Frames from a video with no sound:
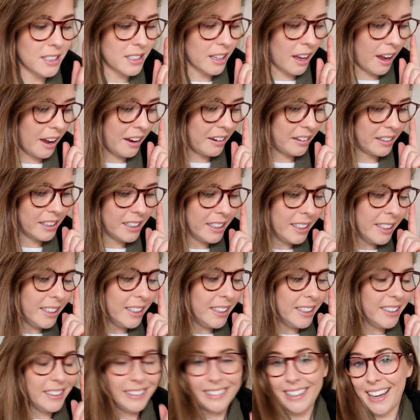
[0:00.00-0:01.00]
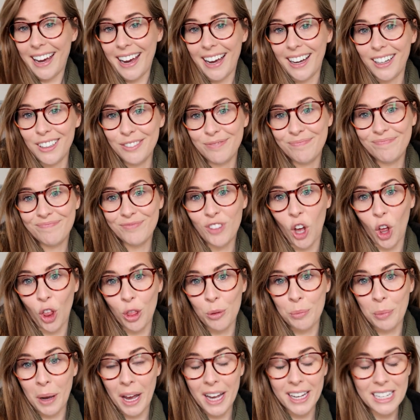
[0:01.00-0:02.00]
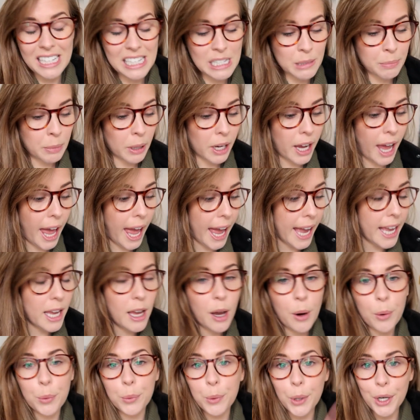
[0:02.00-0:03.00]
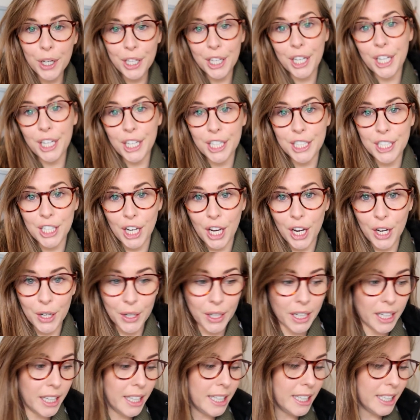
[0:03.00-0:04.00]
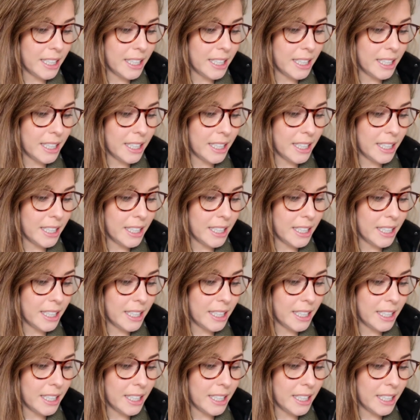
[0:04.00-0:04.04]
So yeah, not the best, but hey, what are you gonna do?